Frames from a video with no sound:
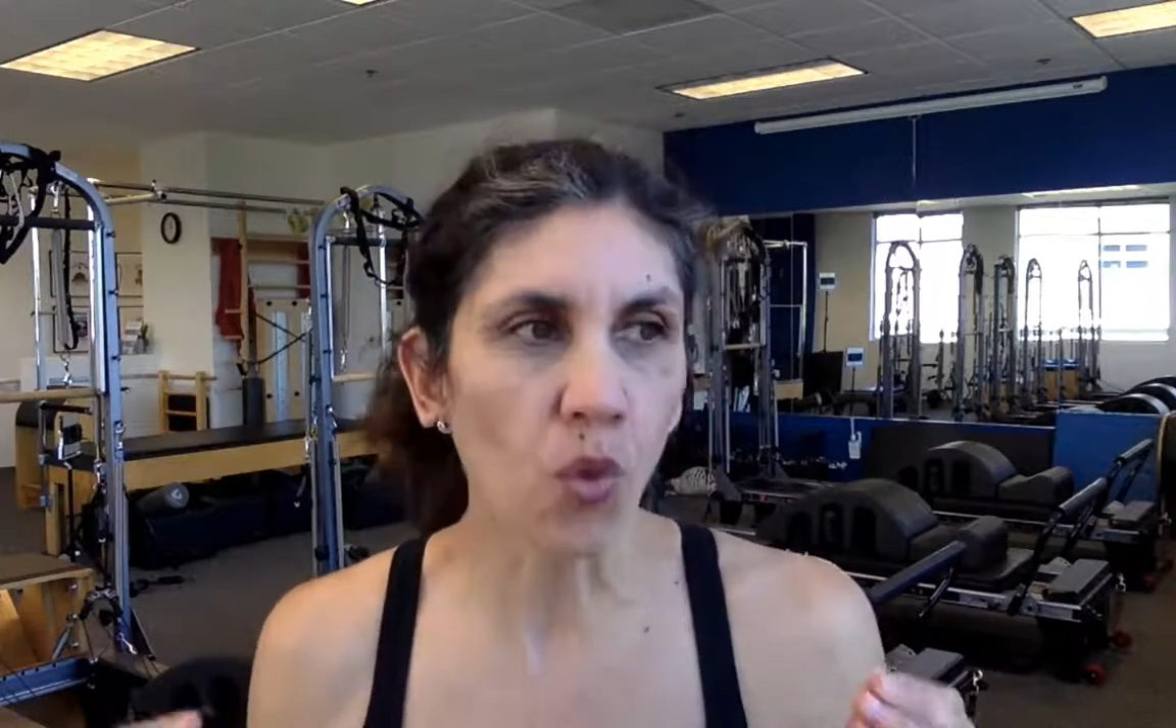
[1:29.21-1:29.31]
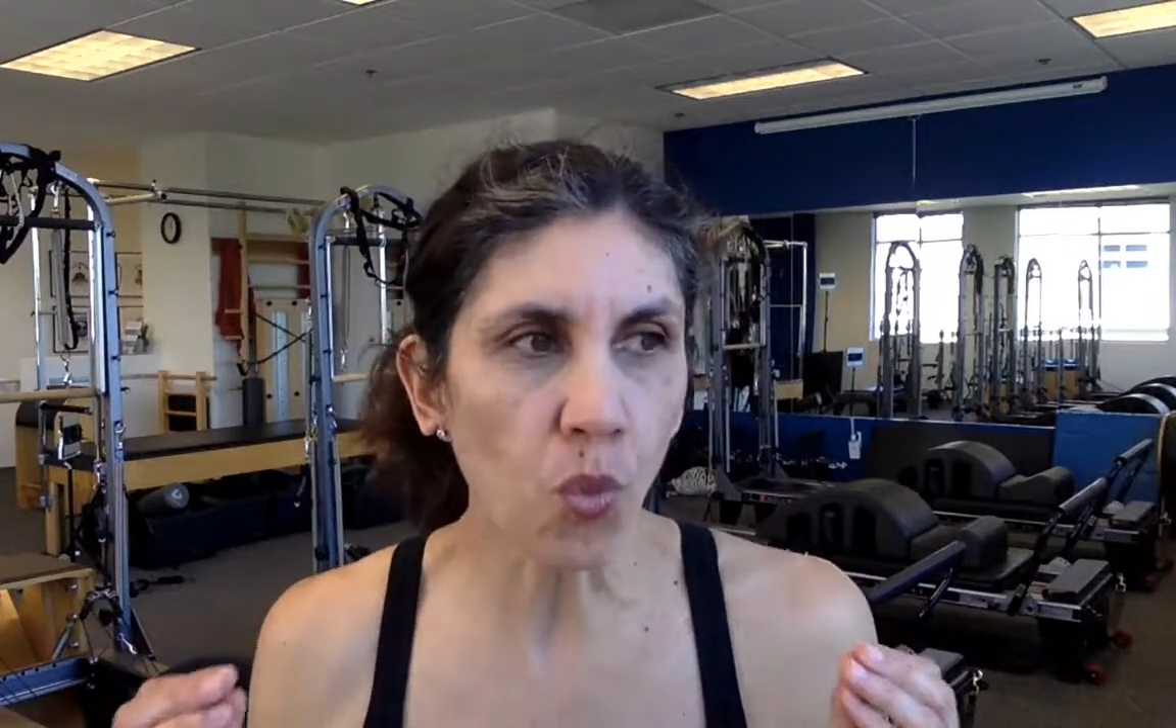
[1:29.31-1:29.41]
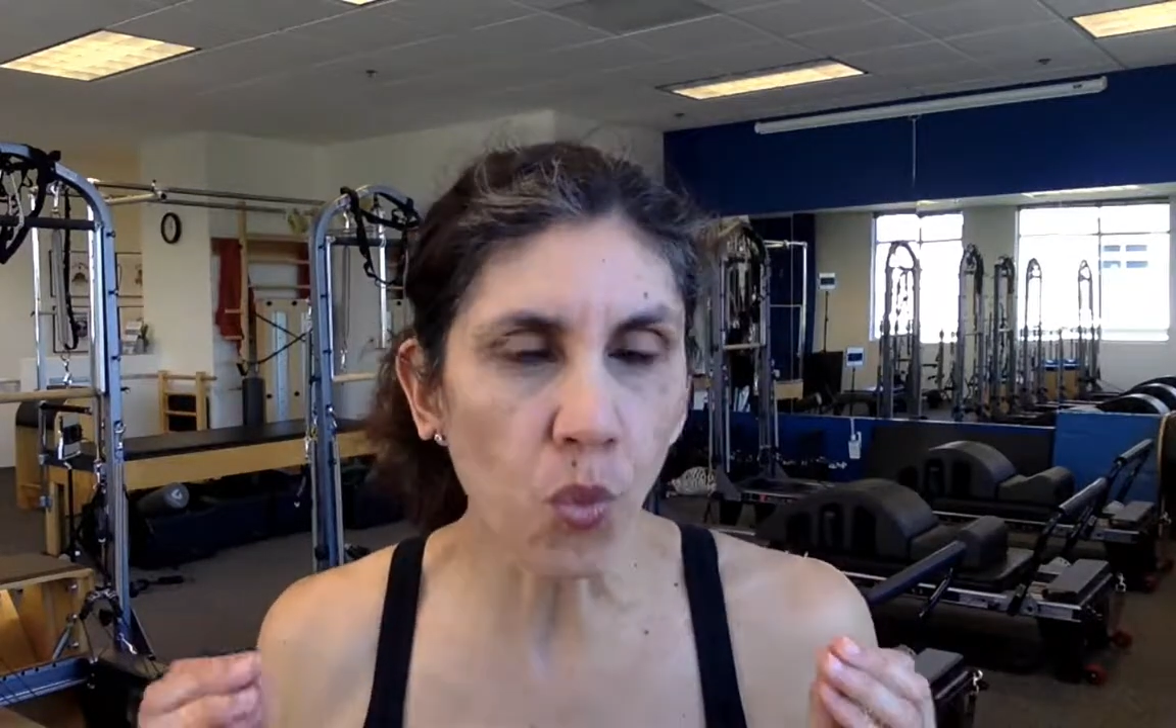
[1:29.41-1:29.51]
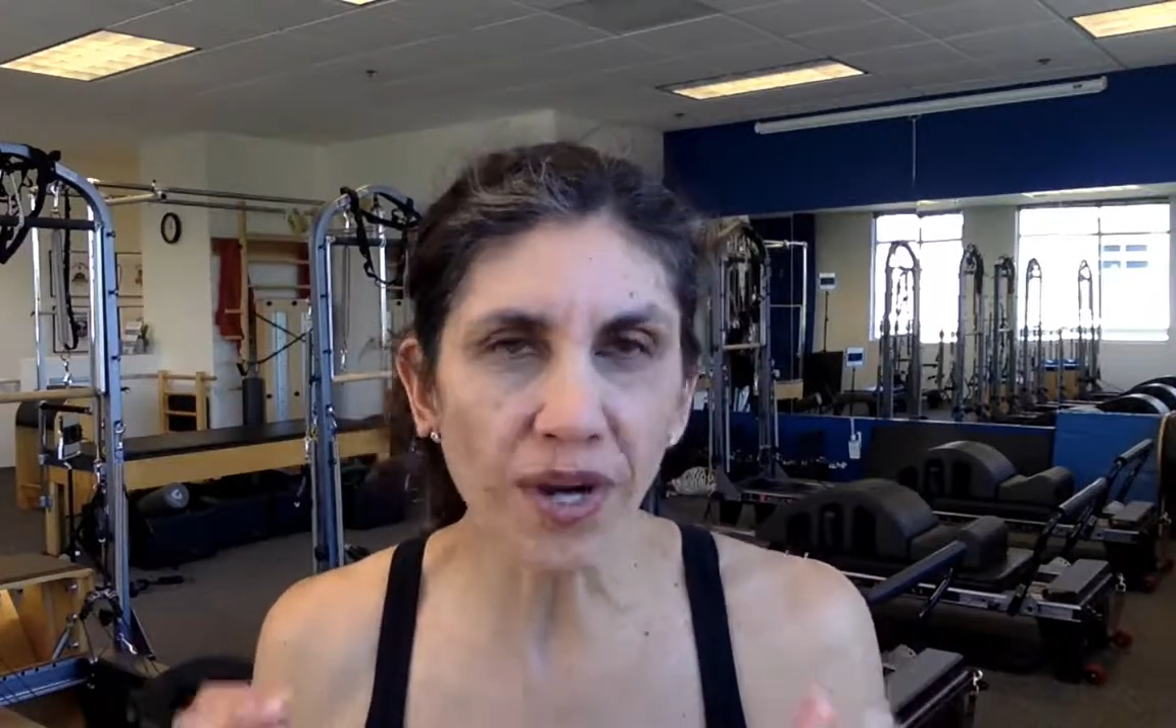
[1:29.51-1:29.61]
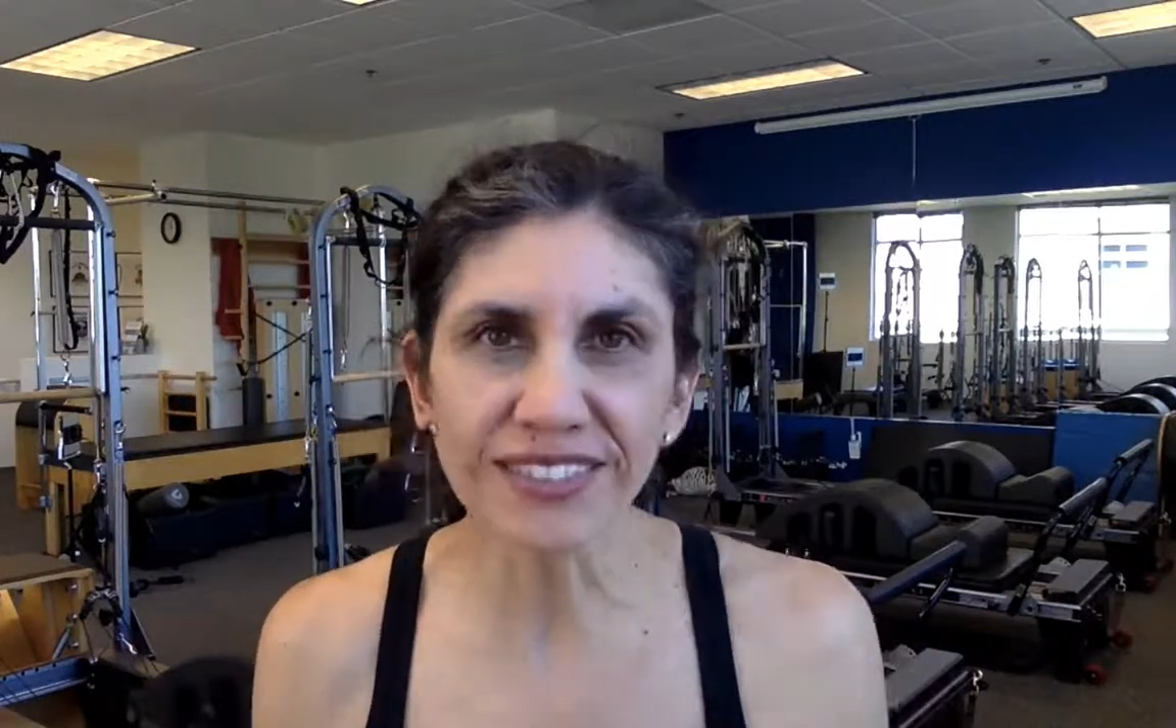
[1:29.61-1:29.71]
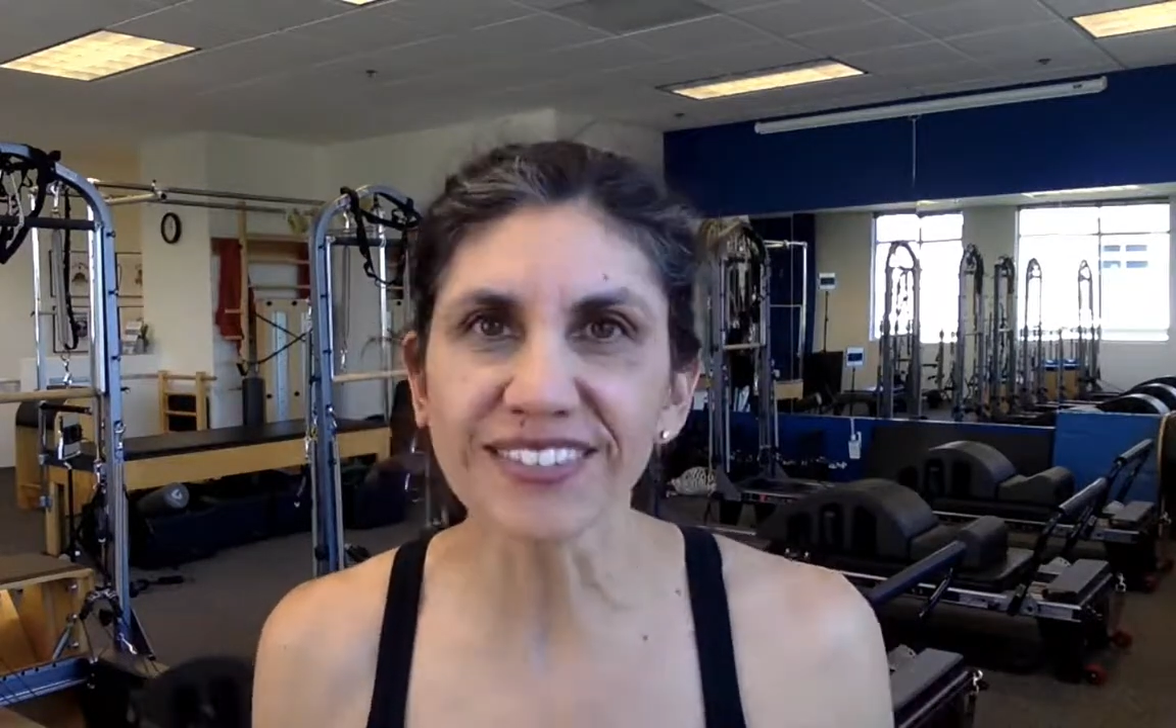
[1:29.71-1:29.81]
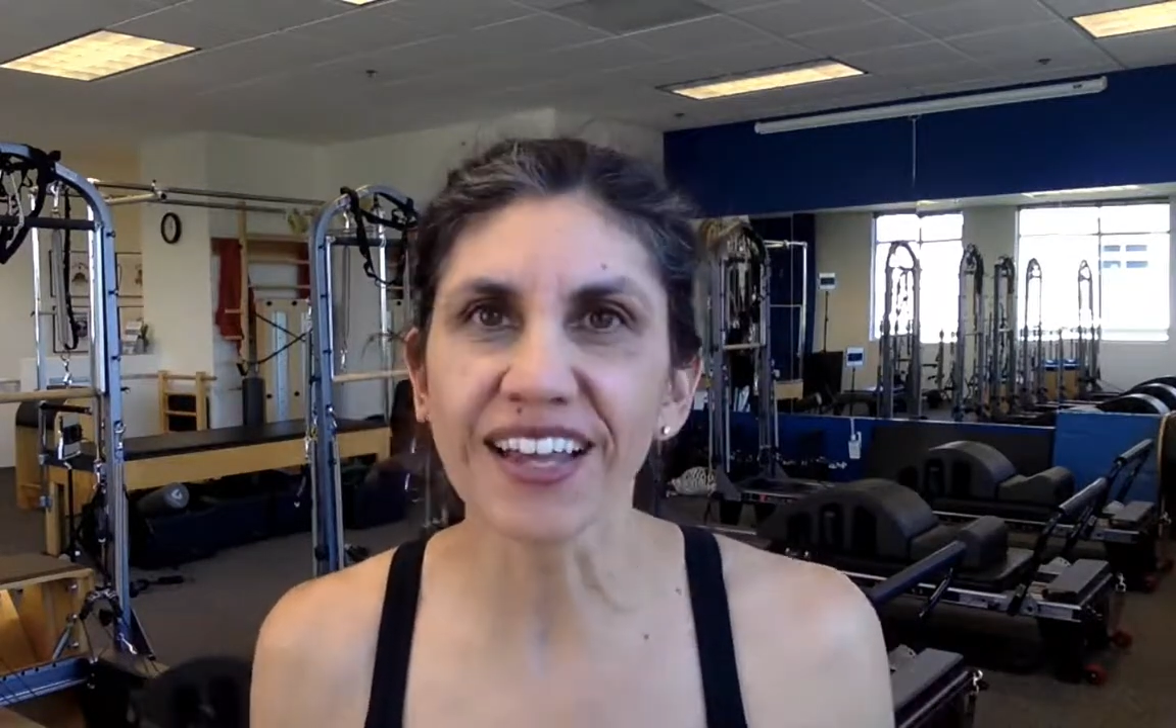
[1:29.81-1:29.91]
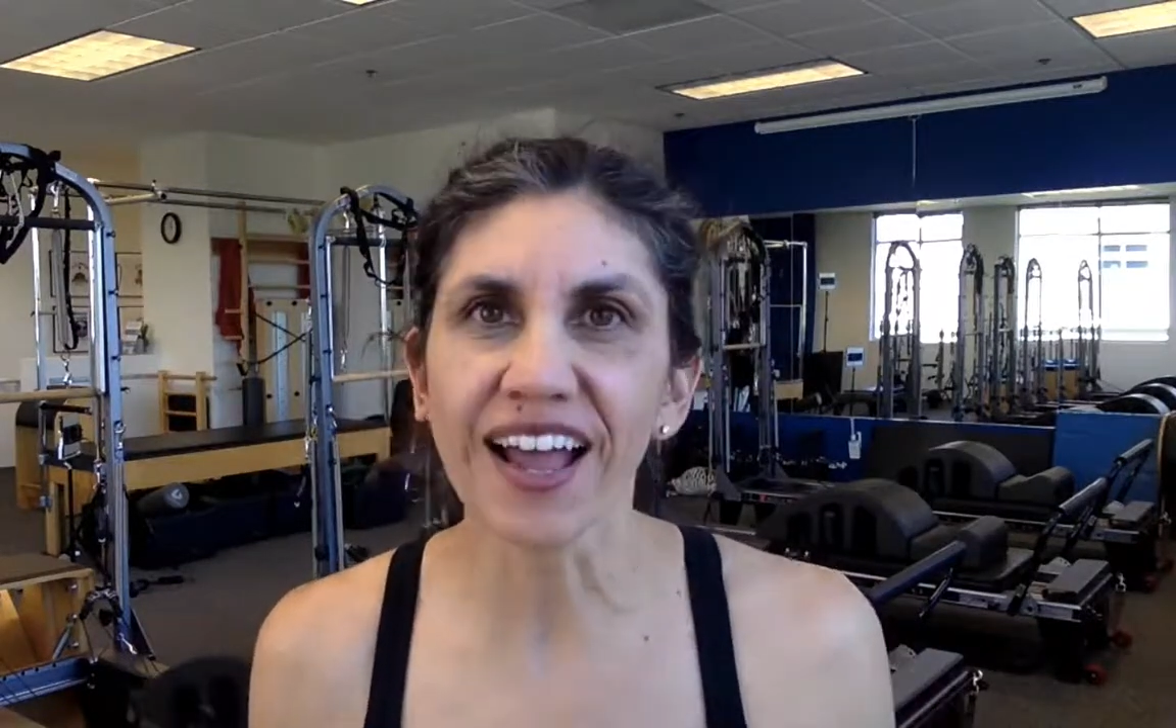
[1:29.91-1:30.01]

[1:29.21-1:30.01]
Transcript: once